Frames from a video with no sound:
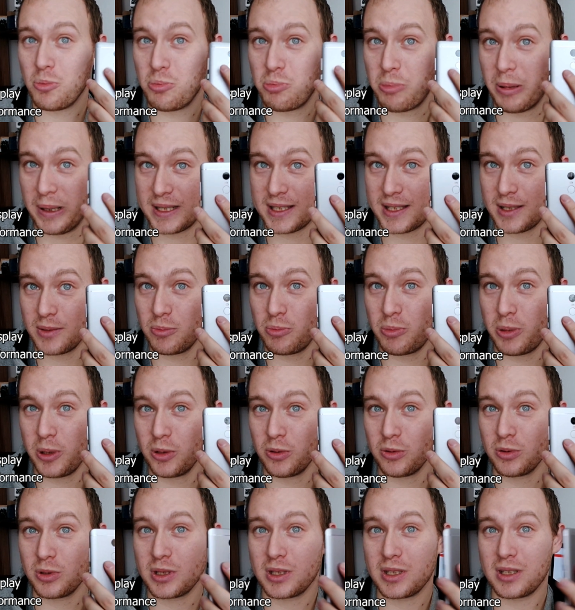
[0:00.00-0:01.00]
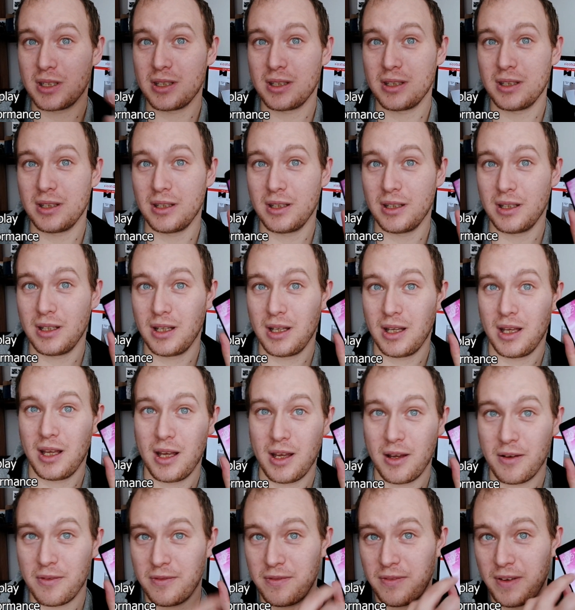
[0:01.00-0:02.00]
better built,
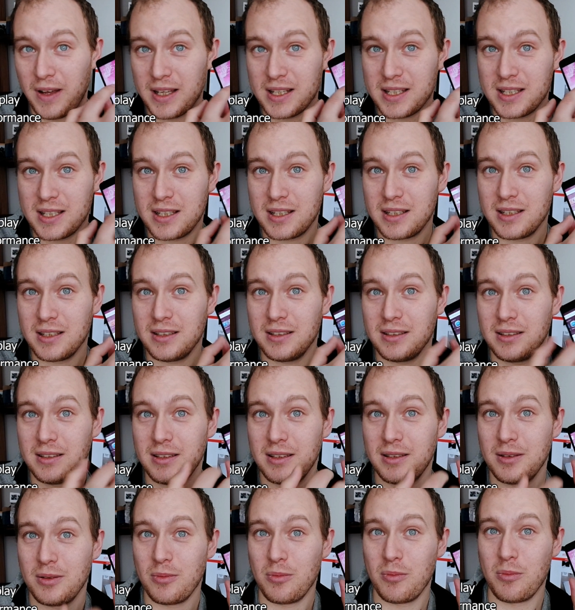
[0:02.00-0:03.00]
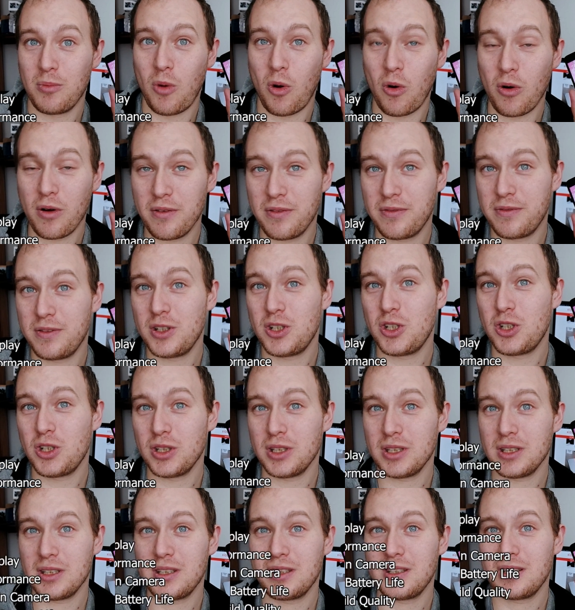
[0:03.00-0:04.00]
faster, more
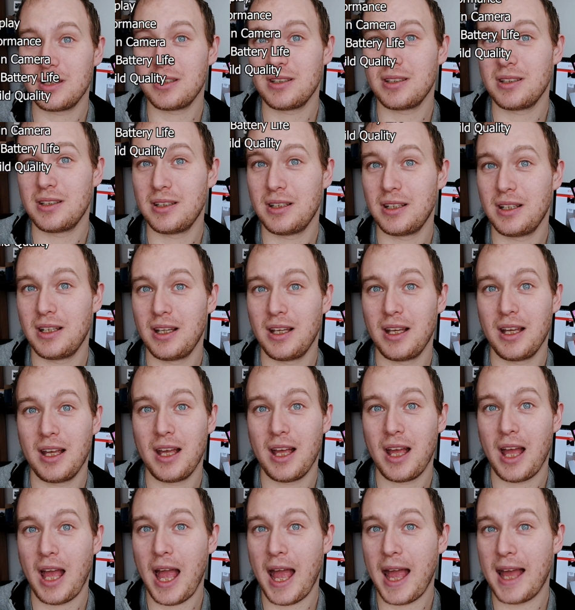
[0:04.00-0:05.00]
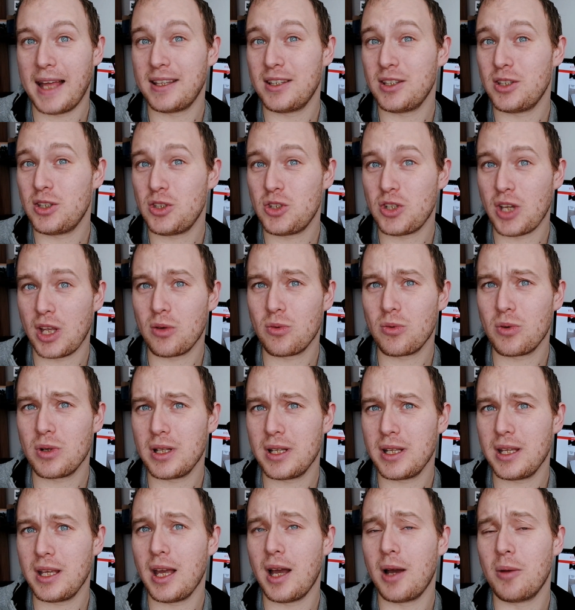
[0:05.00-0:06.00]
efficient, and
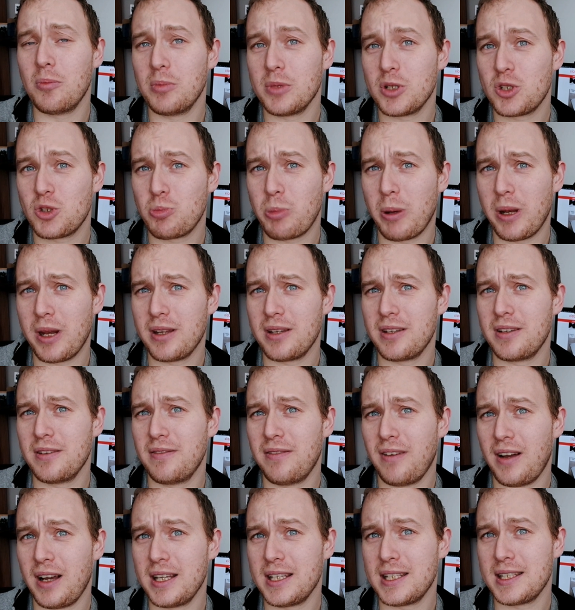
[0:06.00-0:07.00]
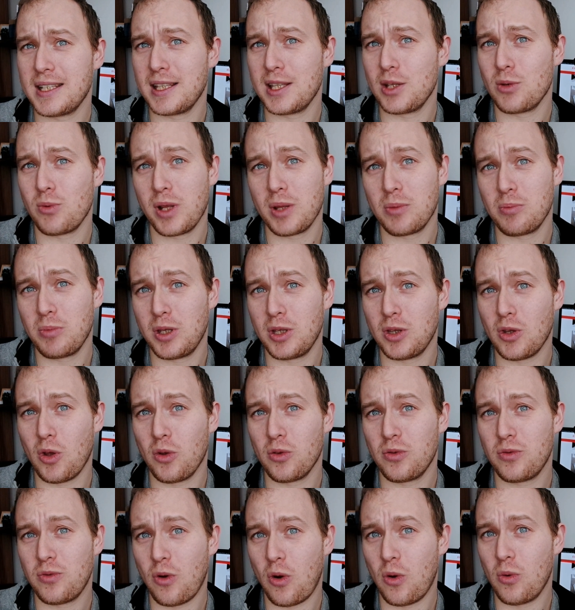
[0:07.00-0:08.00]
generally a much better device than the Redmi
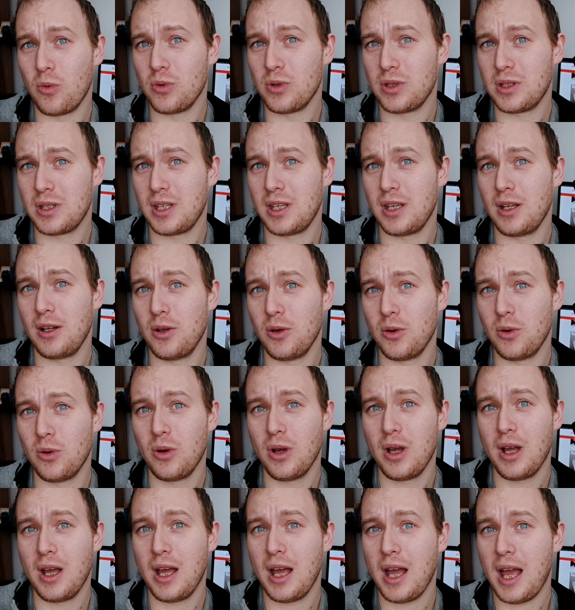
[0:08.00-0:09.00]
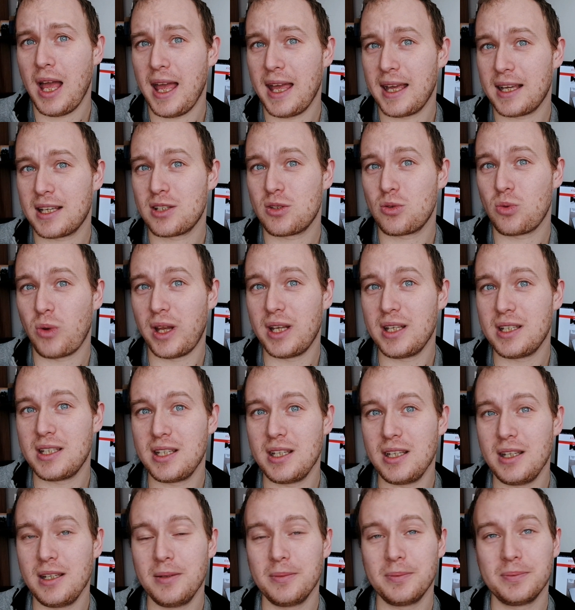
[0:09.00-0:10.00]
Note 4 with Helio
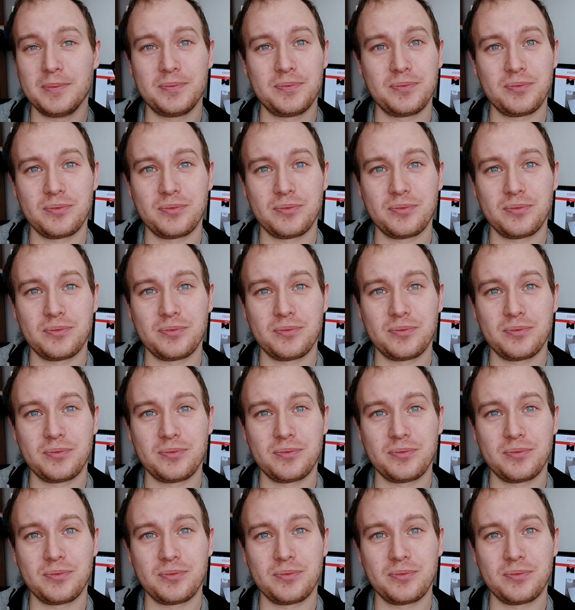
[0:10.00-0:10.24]
X20.